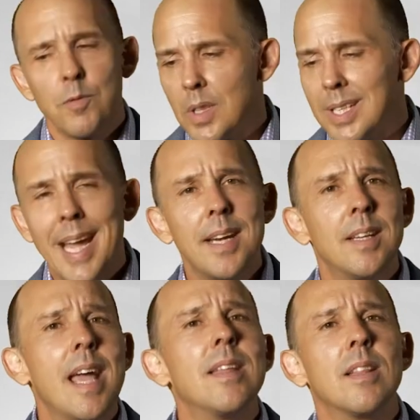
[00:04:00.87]
for the
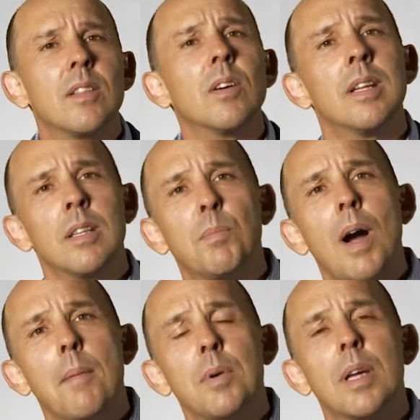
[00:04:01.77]
day-to-day that they're in the
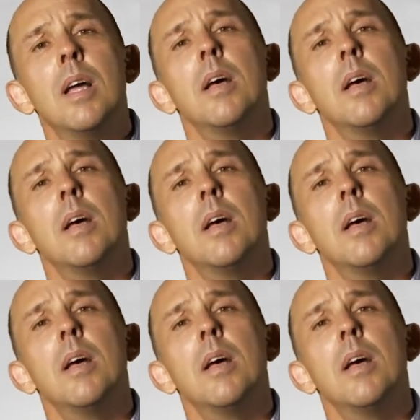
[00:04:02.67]
property,